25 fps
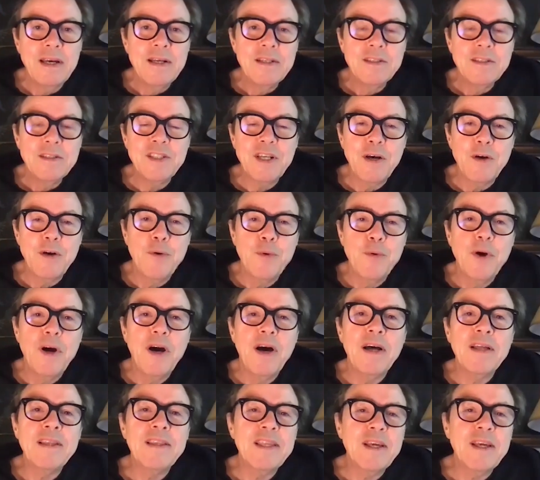So
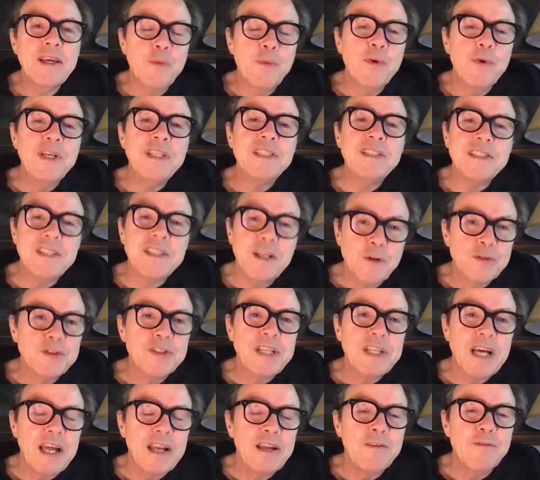I think we still
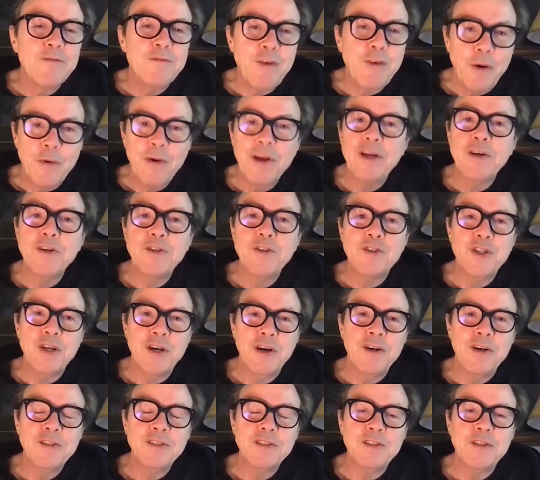stand a very good
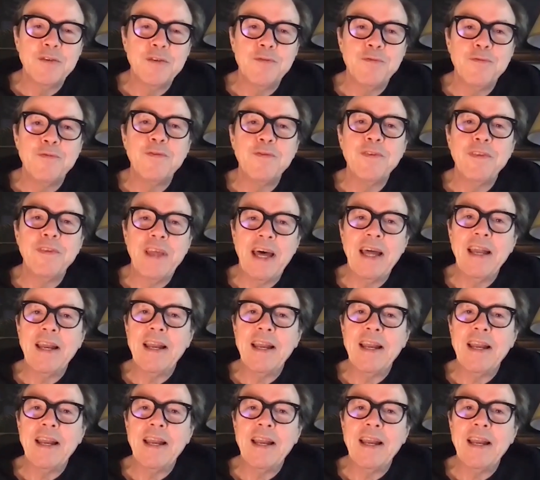chance of that